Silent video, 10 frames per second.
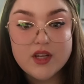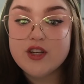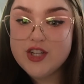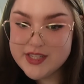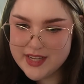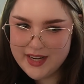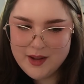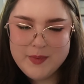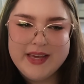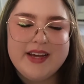Just
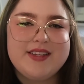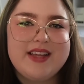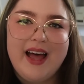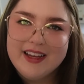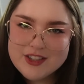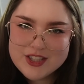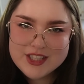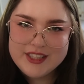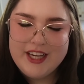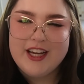kidding, because
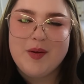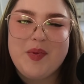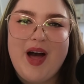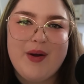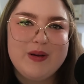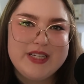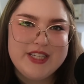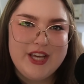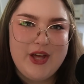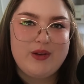actually a couple hours
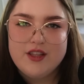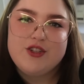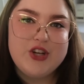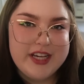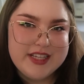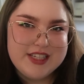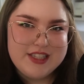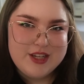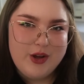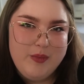ago, the Stray Kids
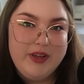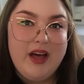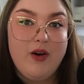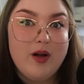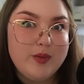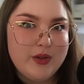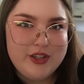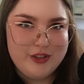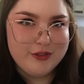Instagram account uploaded the